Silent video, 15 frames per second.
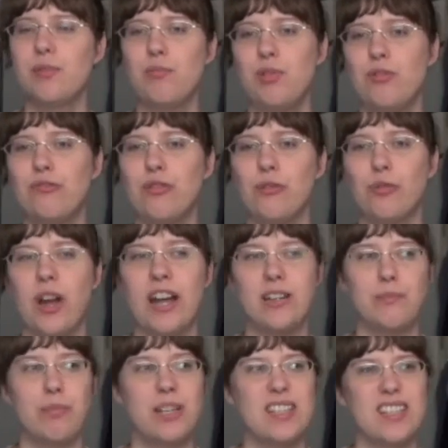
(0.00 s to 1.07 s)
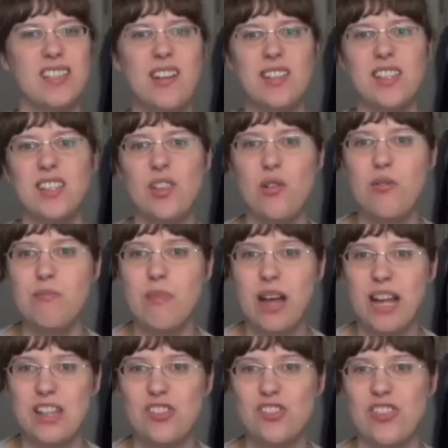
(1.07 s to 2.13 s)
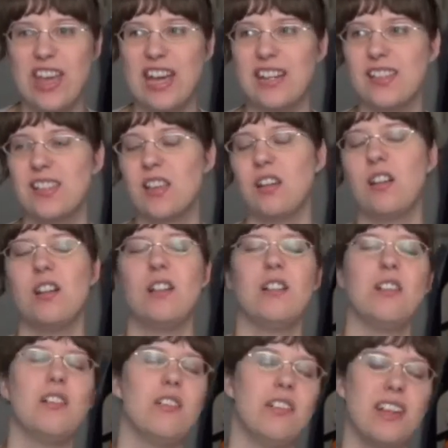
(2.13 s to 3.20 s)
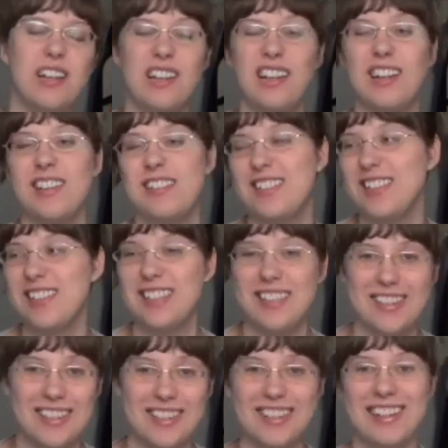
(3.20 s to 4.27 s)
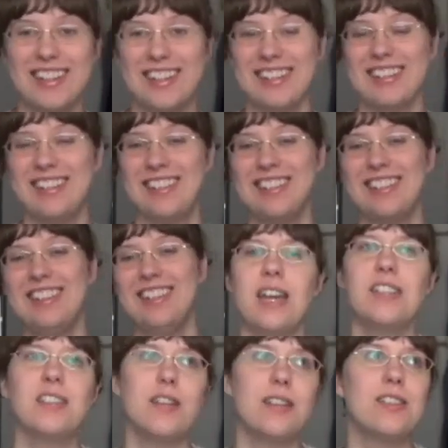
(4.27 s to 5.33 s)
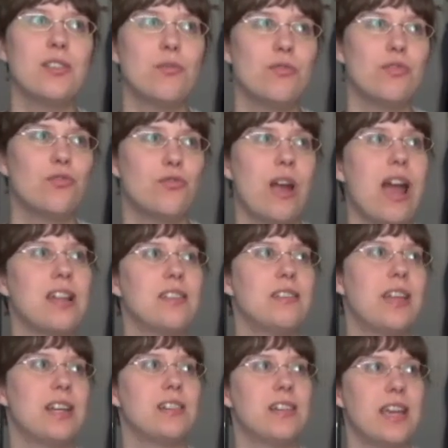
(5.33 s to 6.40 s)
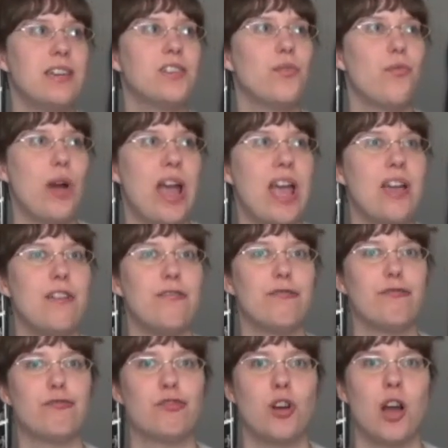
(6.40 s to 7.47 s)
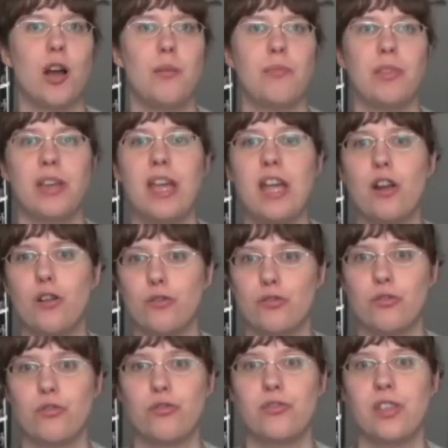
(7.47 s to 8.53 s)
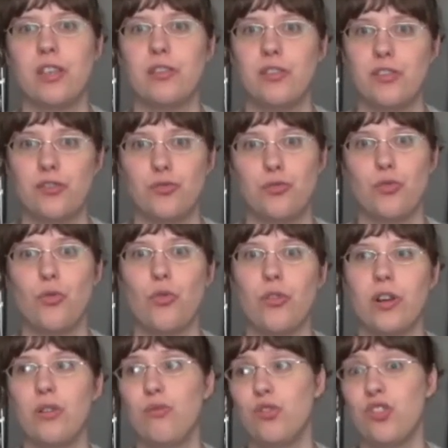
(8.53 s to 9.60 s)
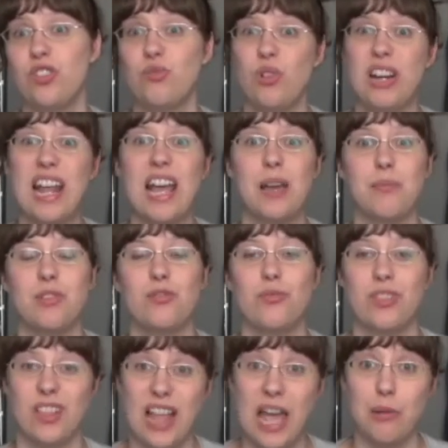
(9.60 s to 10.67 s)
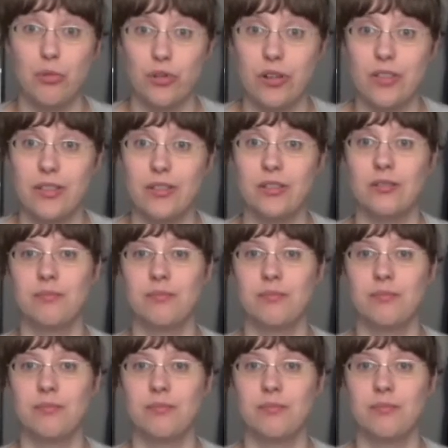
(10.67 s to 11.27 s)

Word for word: some beautiful writing, but it's not so much that it's like, oh God, Jesus. It's not so distracting that it takes away from the characters and the story, which is what happens with Labyrinth.